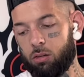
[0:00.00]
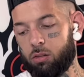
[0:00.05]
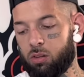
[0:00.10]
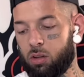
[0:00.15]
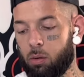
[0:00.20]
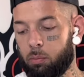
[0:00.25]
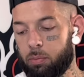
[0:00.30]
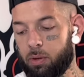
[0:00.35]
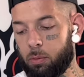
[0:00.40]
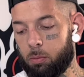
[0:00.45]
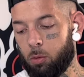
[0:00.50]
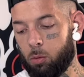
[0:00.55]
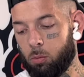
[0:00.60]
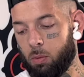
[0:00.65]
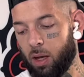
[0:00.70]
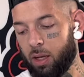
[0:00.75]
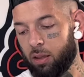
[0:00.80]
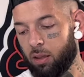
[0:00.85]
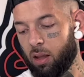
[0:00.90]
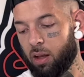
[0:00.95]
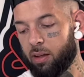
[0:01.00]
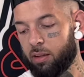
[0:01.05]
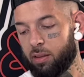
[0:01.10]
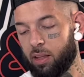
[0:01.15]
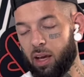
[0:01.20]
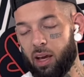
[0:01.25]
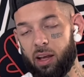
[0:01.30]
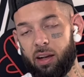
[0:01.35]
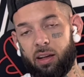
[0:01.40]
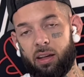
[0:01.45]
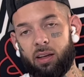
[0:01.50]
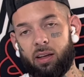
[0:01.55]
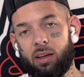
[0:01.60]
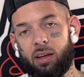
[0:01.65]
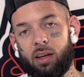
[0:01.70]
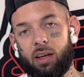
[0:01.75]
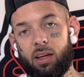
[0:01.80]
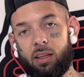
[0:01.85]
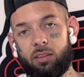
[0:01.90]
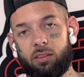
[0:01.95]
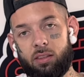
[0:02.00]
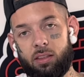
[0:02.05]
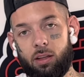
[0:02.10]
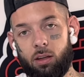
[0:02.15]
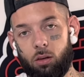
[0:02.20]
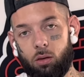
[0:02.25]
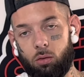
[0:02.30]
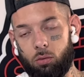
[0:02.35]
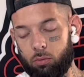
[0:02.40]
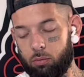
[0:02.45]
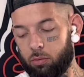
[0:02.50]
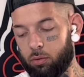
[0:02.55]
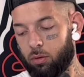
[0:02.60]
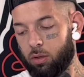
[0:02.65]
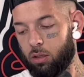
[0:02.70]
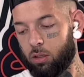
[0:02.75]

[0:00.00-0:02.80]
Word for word: Some people might like that. It's still